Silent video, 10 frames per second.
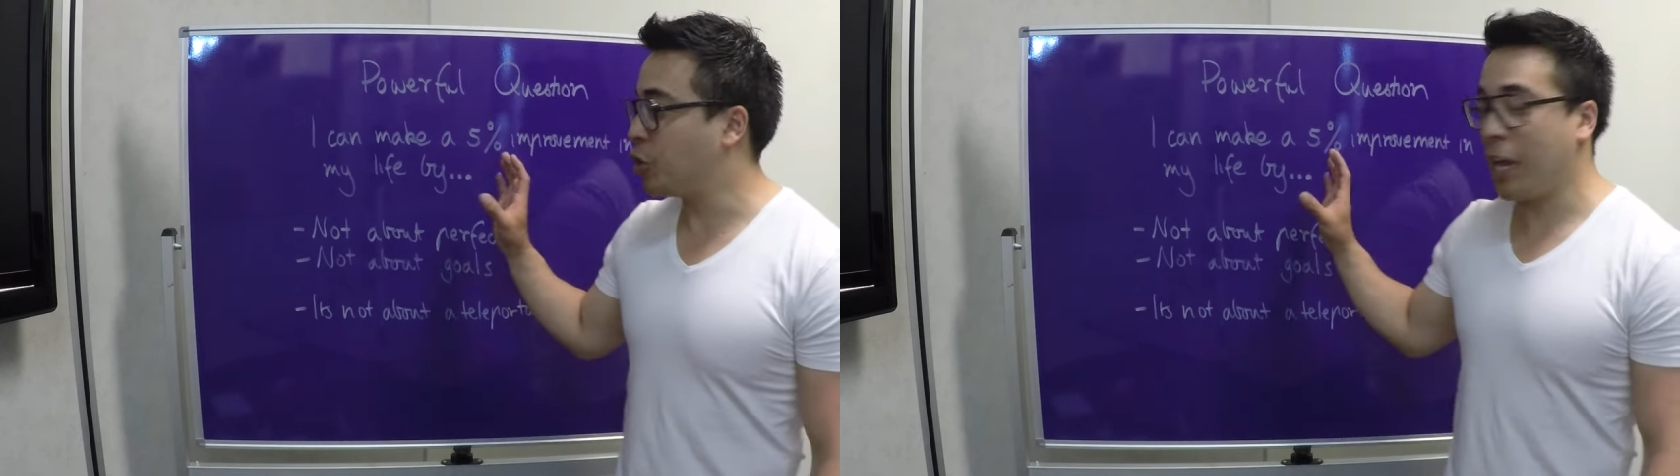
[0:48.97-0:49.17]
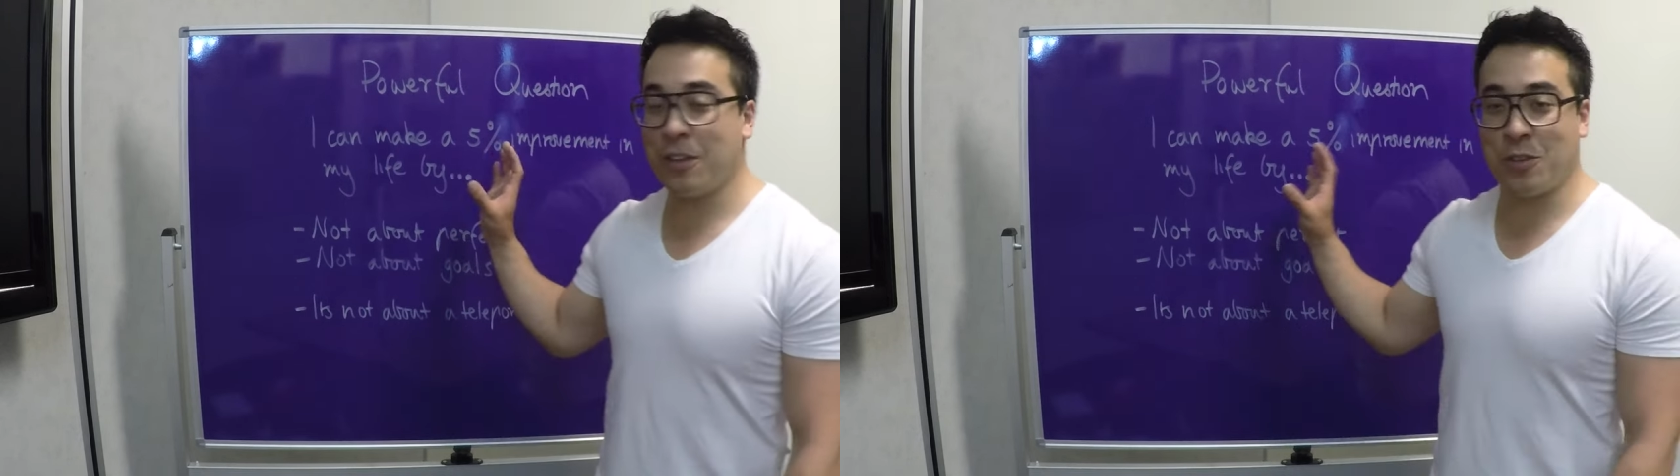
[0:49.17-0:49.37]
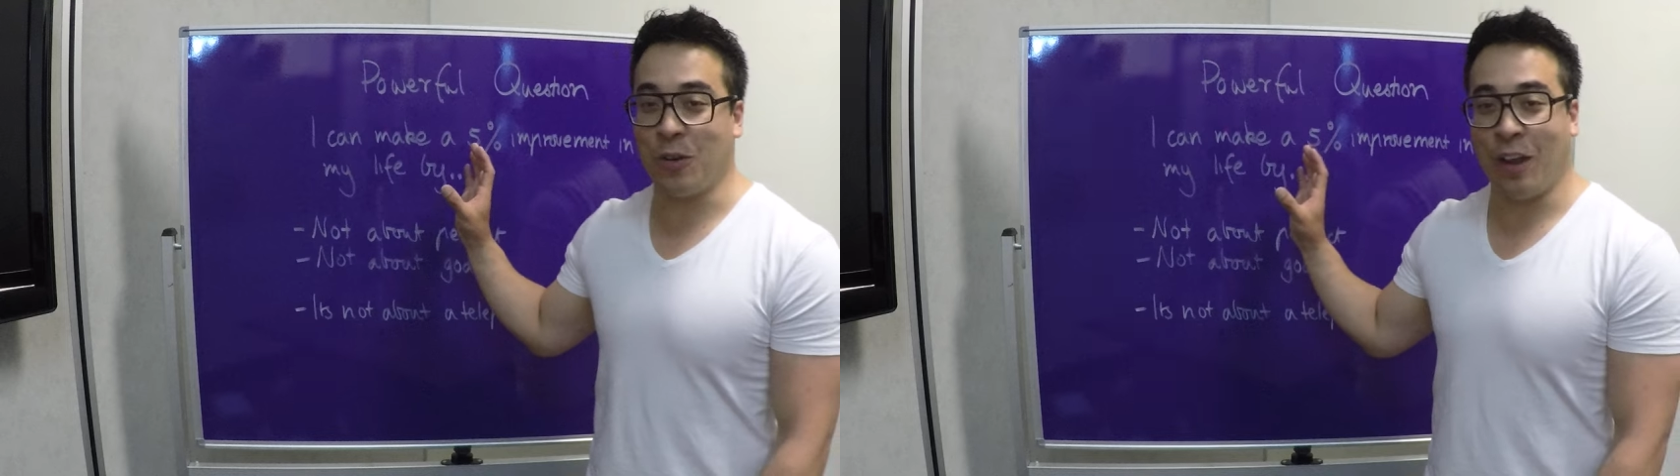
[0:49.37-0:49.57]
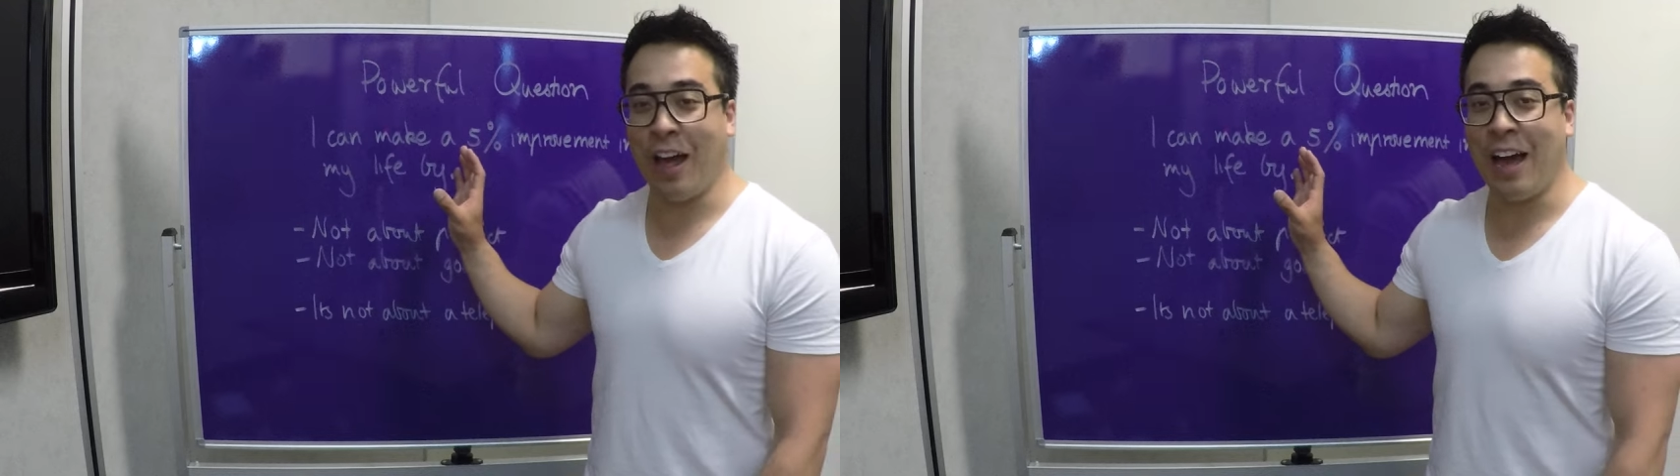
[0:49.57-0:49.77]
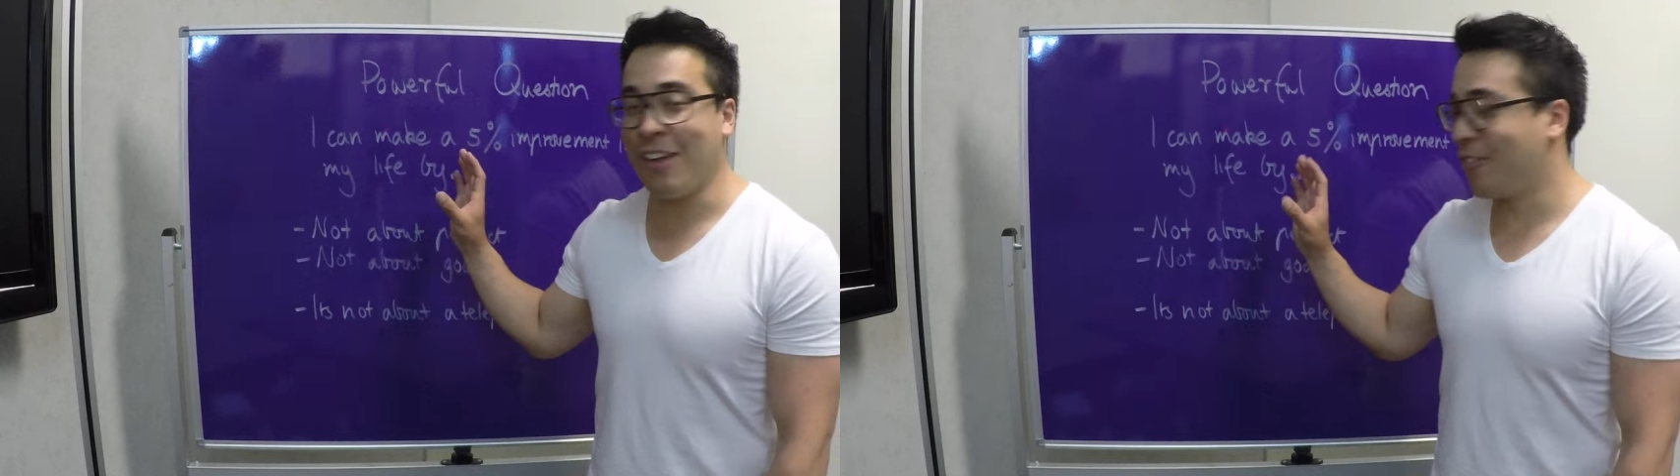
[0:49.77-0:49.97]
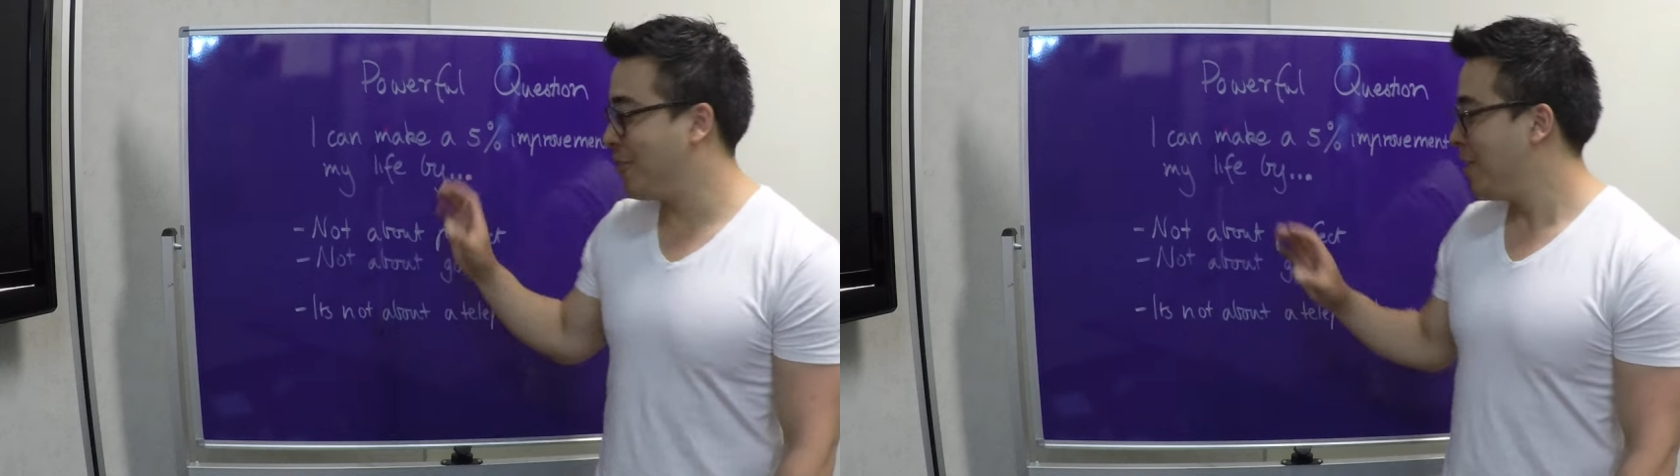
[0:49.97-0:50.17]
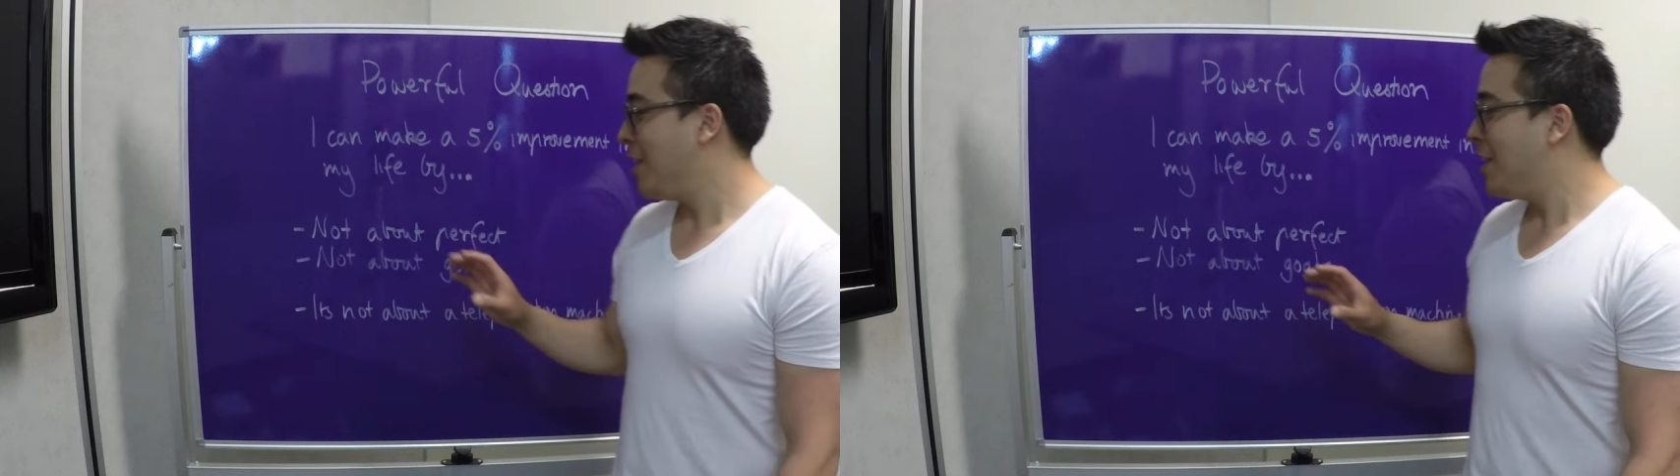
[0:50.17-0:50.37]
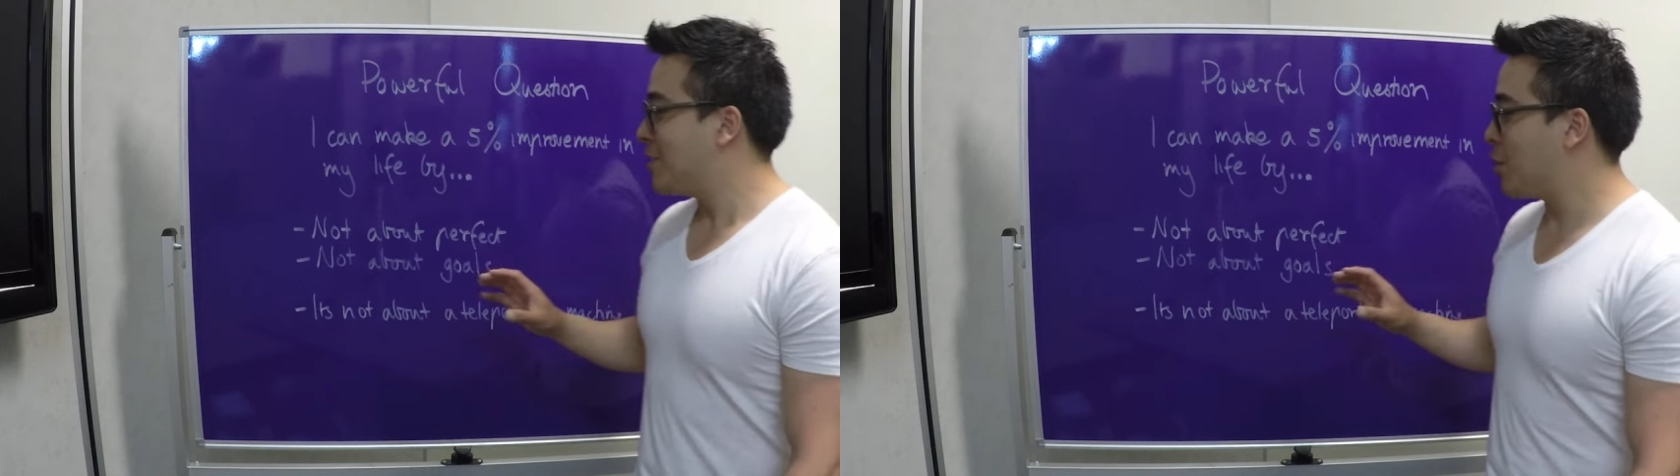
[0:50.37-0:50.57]
change your life.
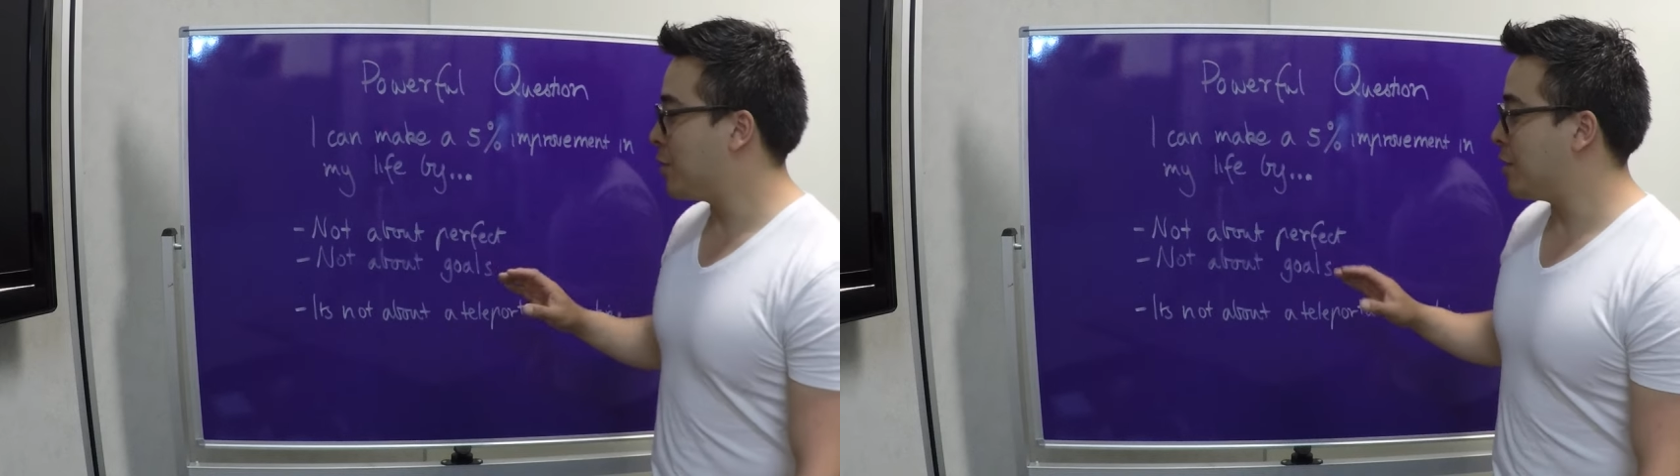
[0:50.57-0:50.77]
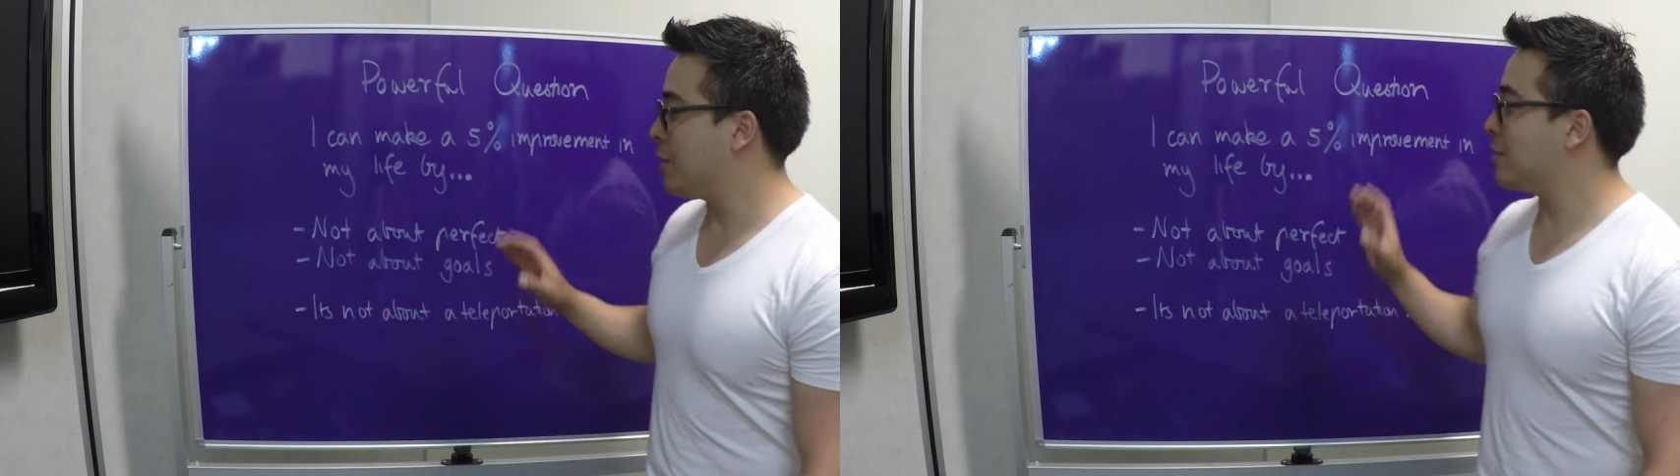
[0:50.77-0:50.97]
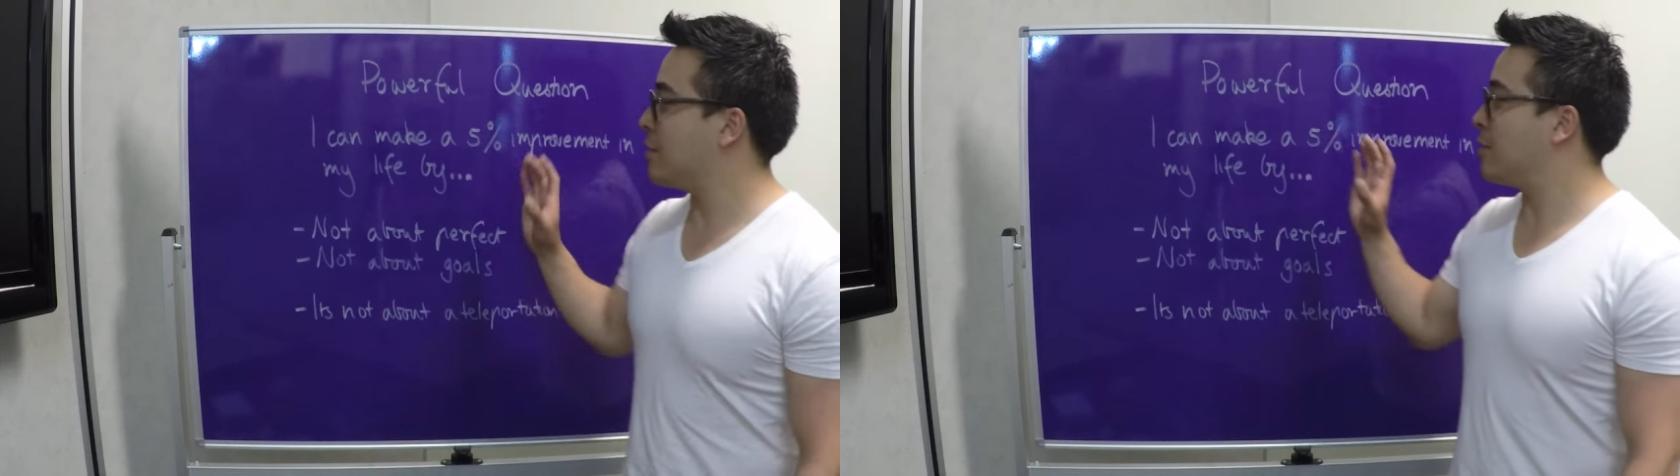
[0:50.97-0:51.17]
So this